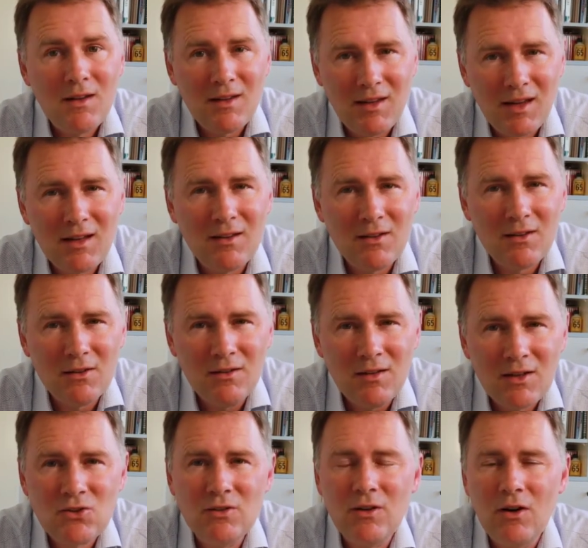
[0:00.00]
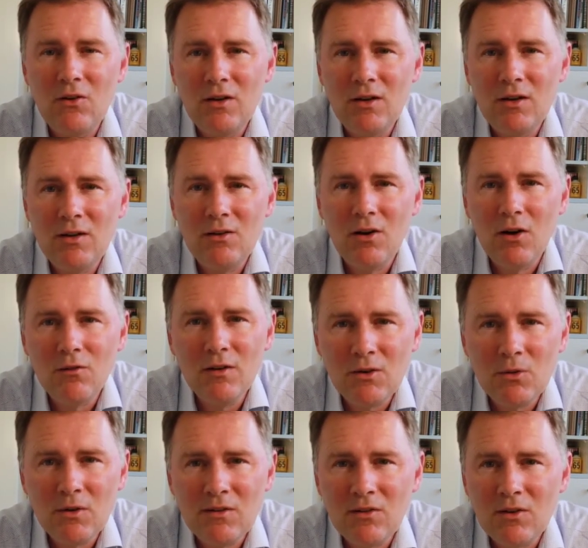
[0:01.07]
get a dictionary of
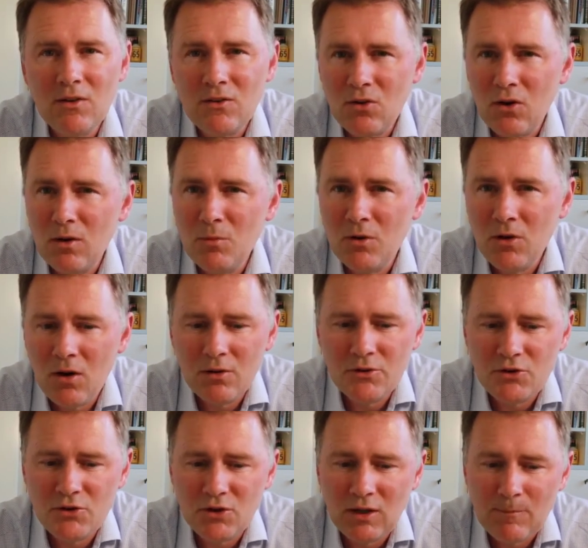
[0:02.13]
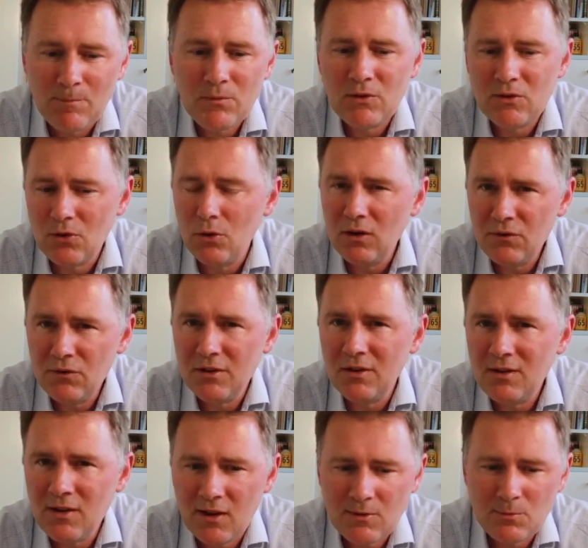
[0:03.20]
linguistic terminology. So if the
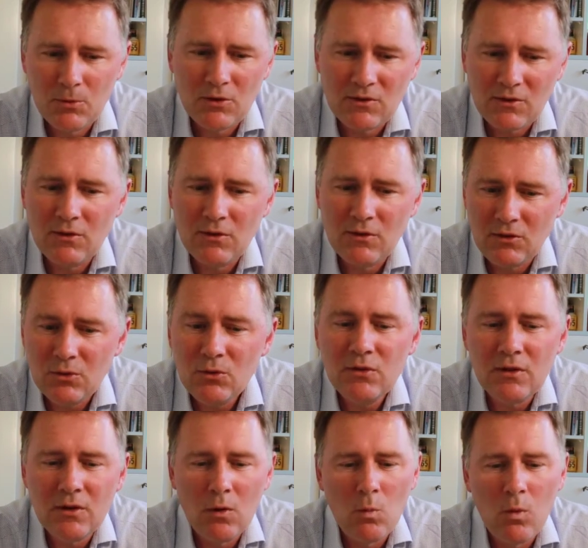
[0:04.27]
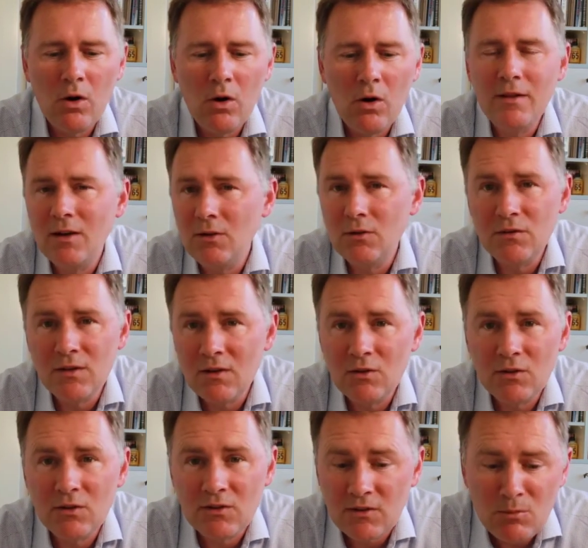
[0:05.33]
textbook starts using a word that you've never
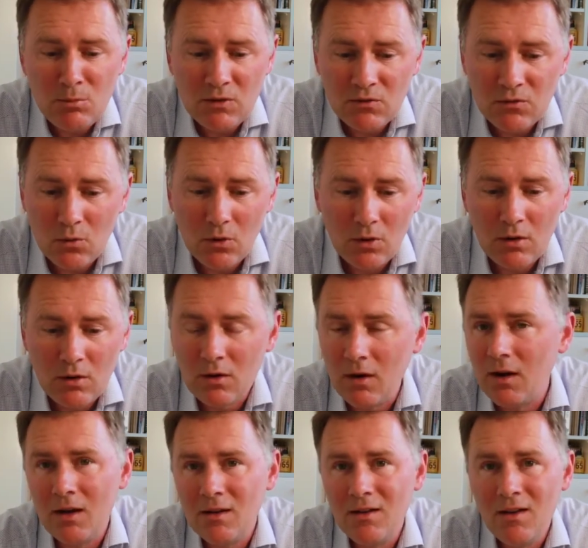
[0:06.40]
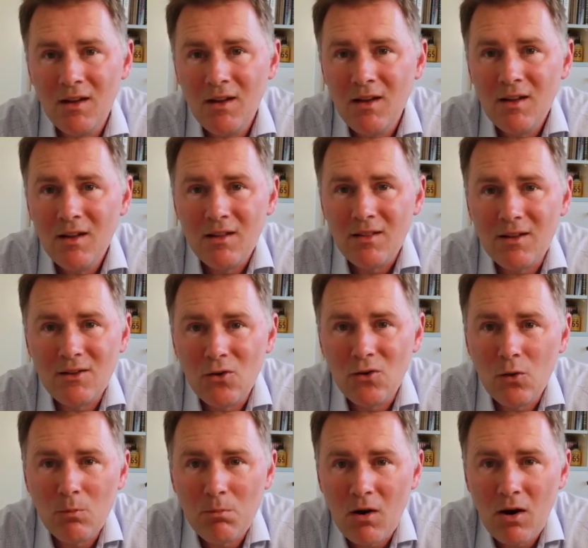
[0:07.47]
seen before and they
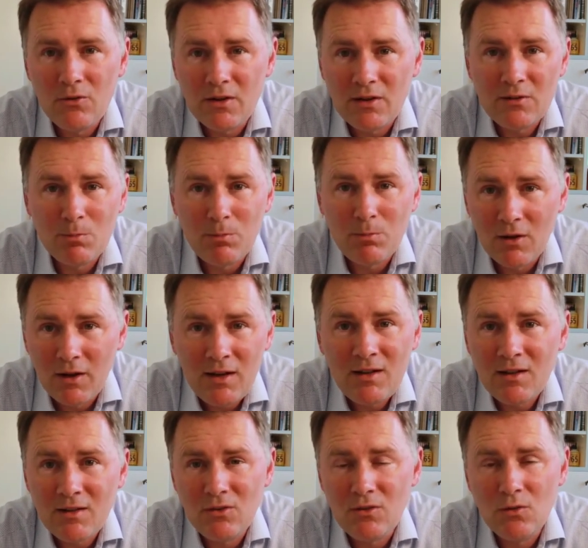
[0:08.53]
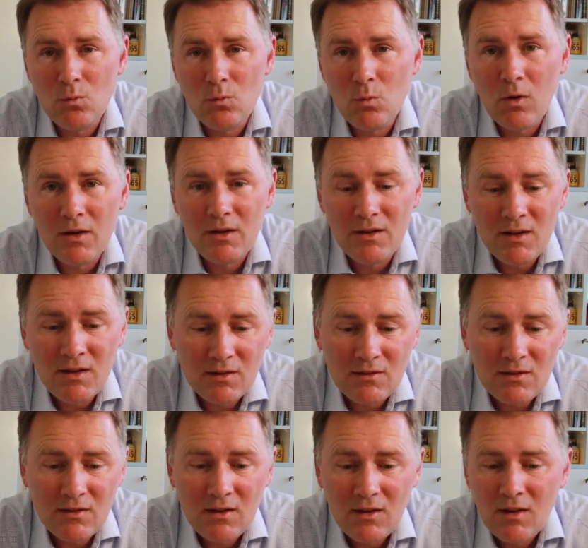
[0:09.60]
don't bother explaining to you what it
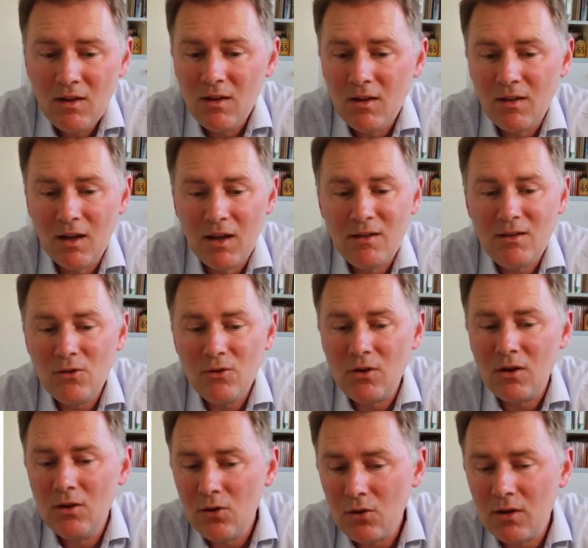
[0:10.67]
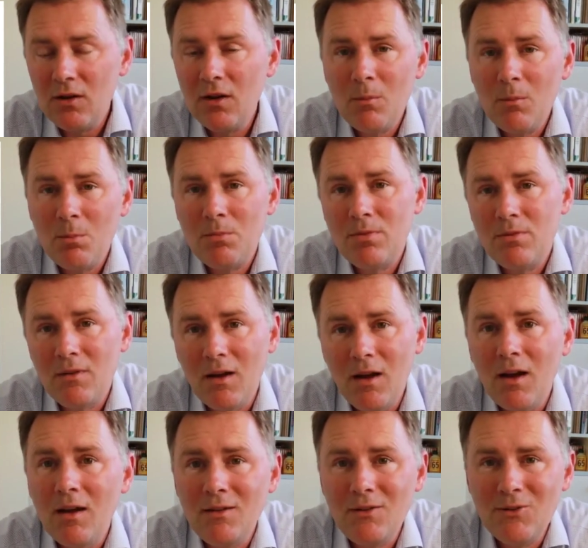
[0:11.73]
is, then you can look it up
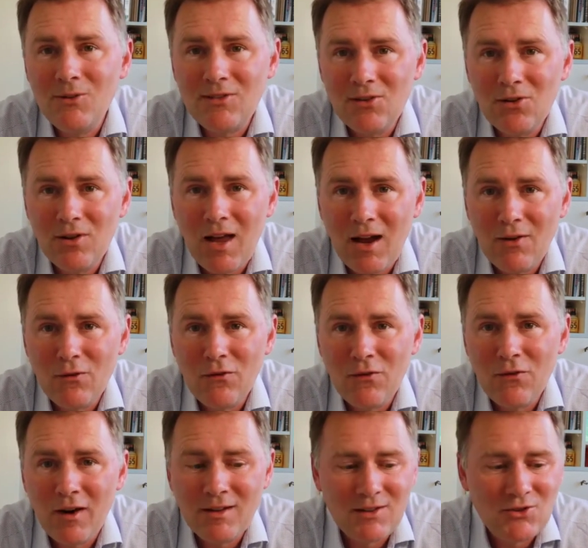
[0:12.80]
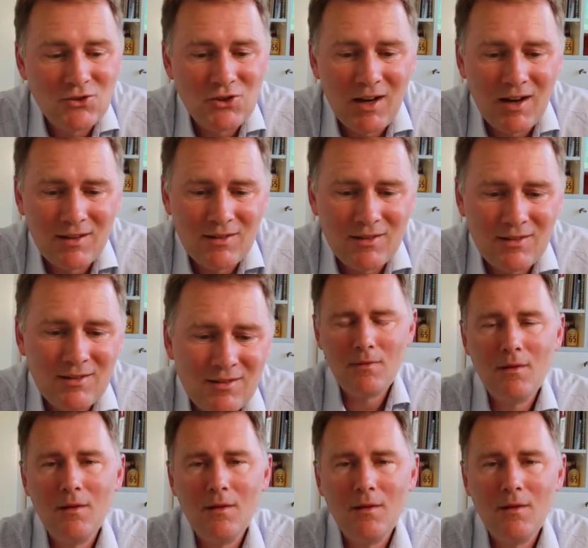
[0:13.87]
and you still have a fighting chance.